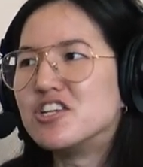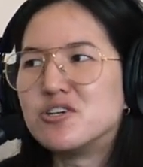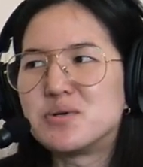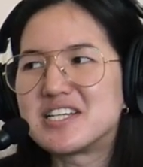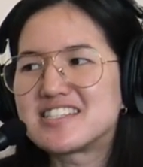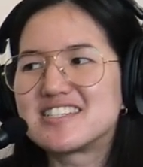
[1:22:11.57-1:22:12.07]
the
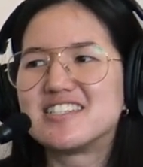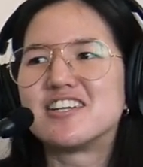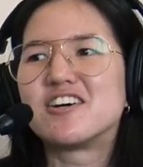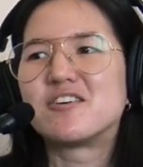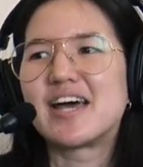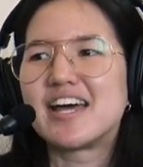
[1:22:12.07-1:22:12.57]
newest you
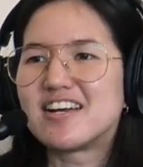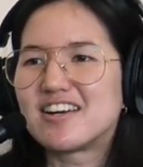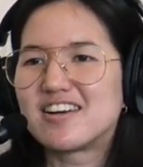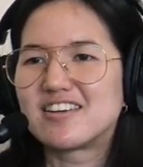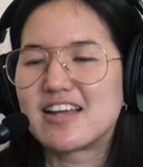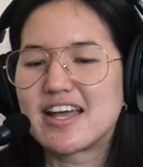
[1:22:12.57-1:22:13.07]
know ever
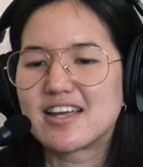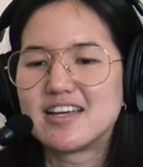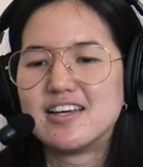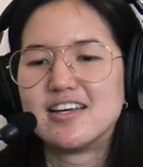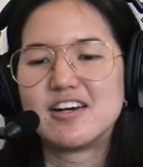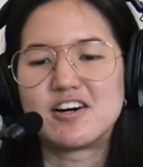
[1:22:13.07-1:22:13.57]
yeah. like
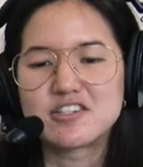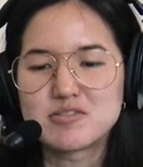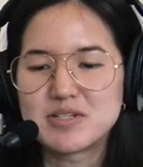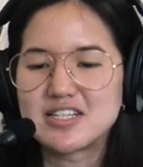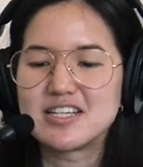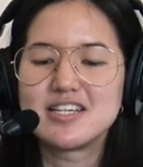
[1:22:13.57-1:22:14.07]

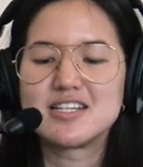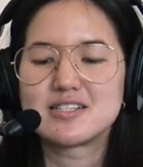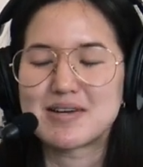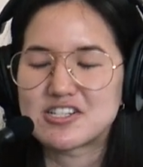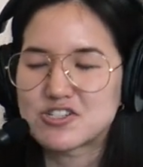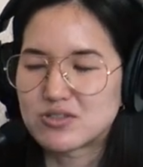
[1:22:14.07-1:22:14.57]
ultimately it's
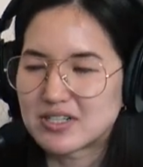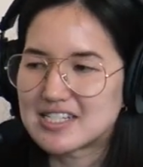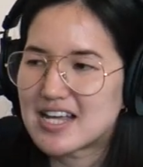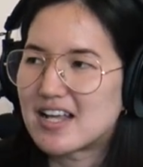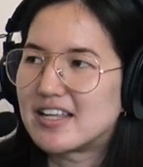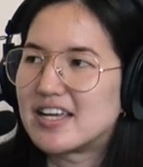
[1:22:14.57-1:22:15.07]
about
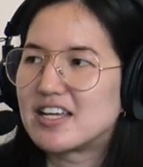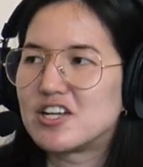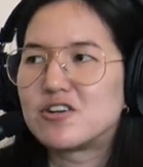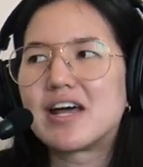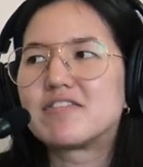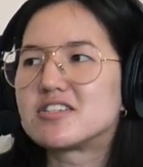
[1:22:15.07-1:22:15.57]
storytelling you
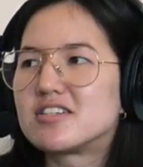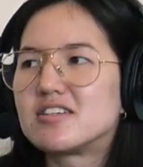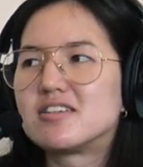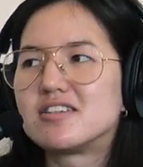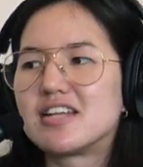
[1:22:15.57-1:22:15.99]
don't have to